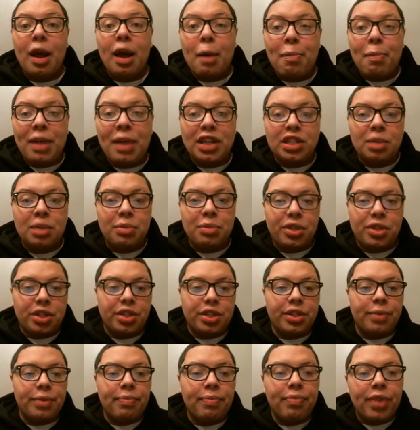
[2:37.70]
Pendulum
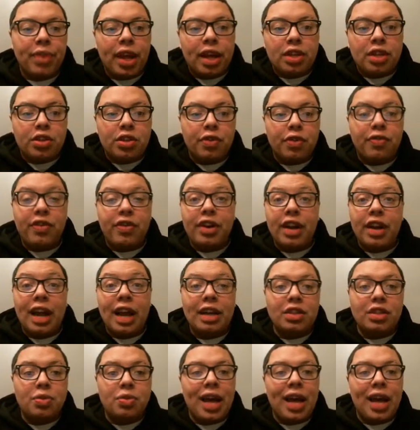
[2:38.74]
Magician. So for
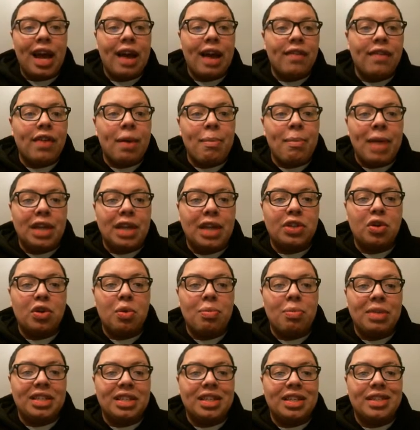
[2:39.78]
next, we have Magical
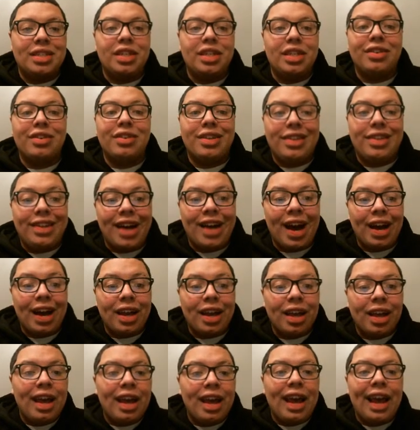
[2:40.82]
Musketeer Doc,
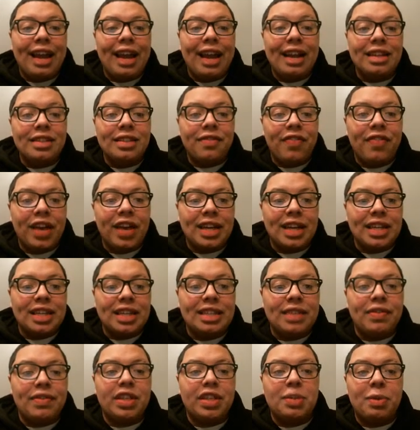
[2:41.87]
and his effect
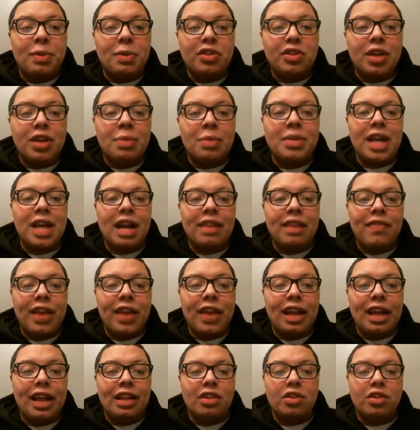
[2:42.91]
is, if a spell or trap is
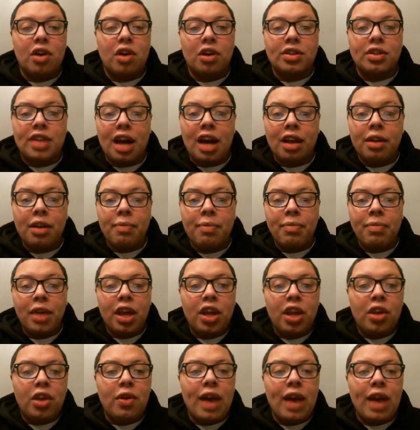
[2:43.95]
activated in this card's column,
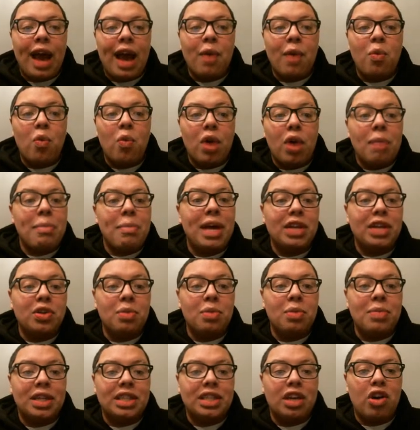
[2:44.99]
you can add 1 Magical
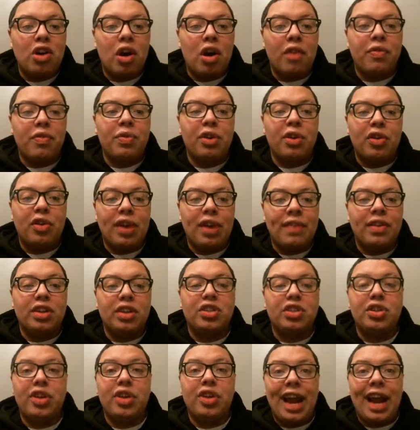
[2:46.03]
Musket card from your graveyard
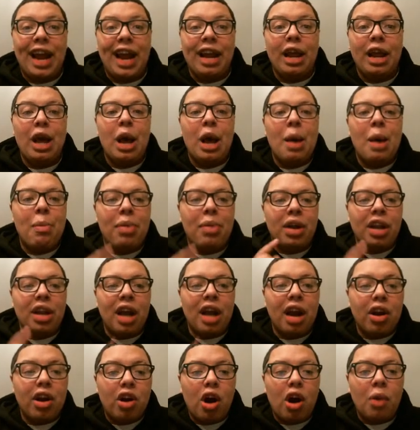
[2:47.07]
to your hand, but
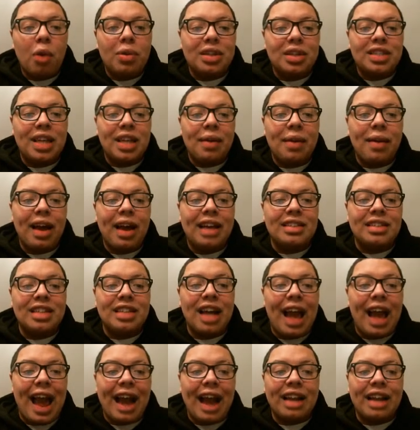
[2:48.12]
not a card with the same name as
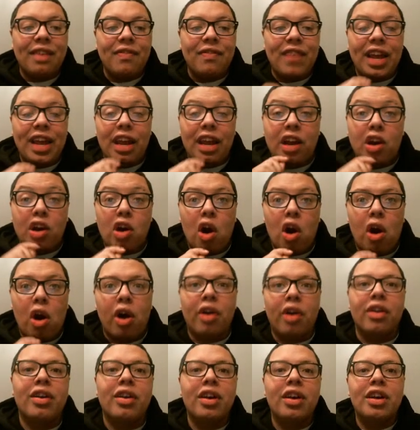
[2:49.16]
the activated
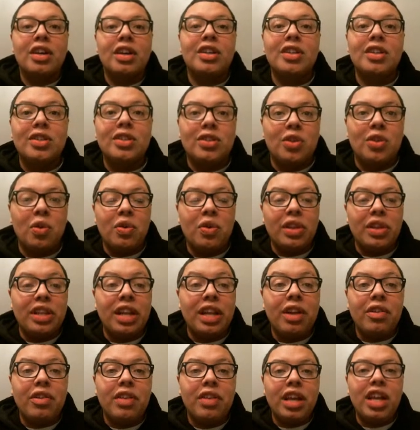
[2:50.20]
card. So
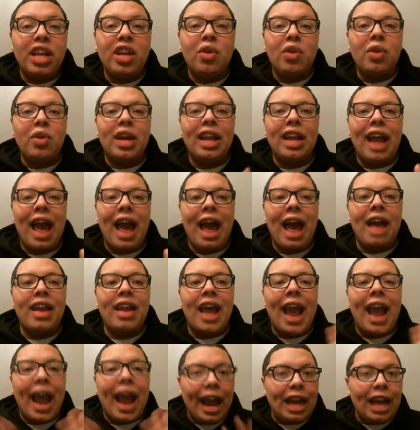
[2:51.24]
literally, you can add
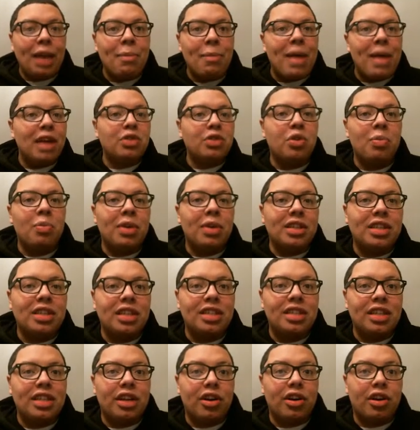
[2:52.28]
any Magical
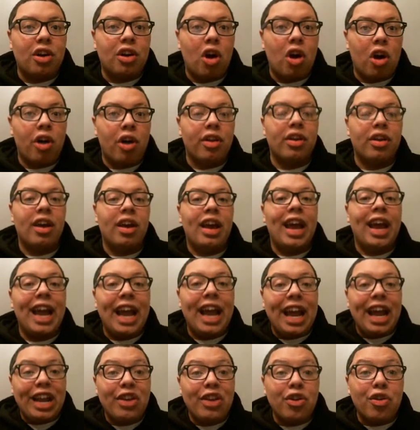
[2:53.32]
Musketeer card
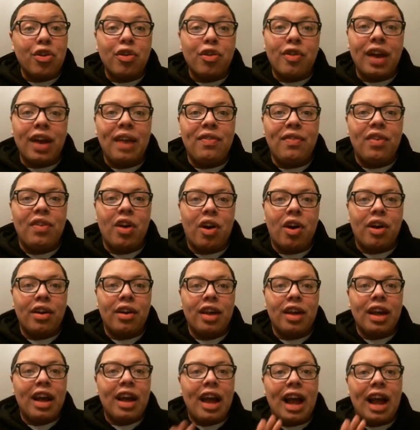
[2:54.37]
in your graveyard
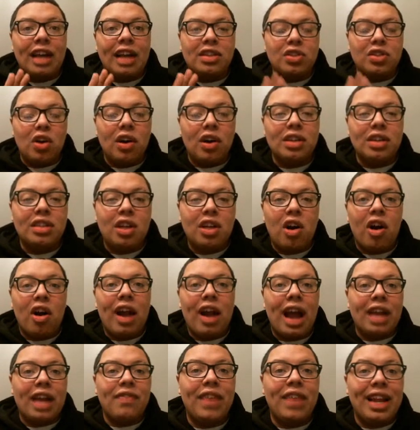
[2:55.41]
as long as the card
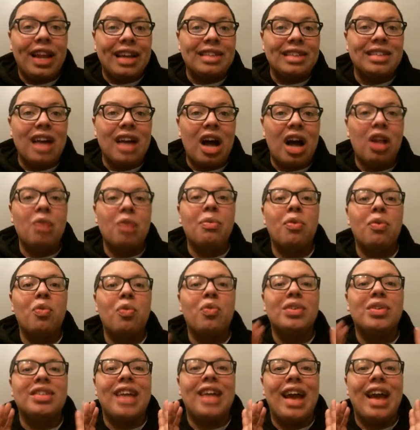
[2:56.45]
activated in his column
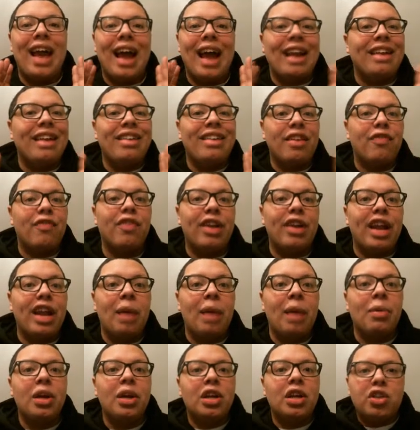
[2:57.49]
had a different
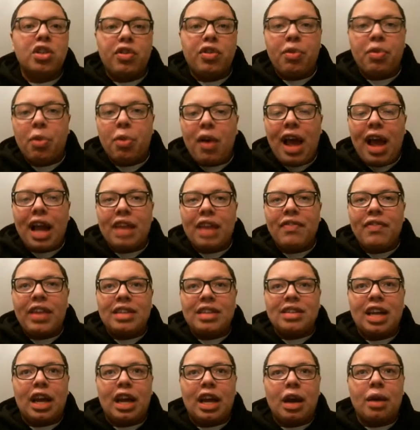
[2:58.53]
name. So if your opponent
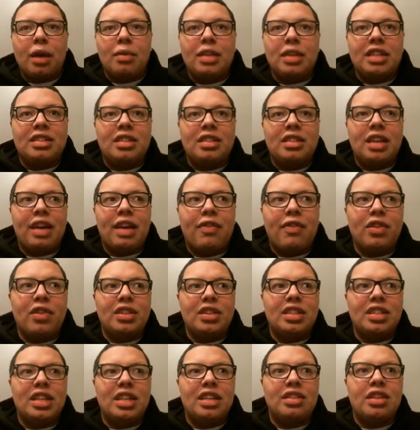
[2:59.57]
activates, like, let's say for
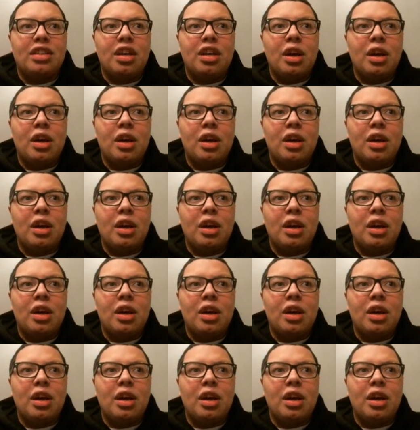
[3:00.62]
instance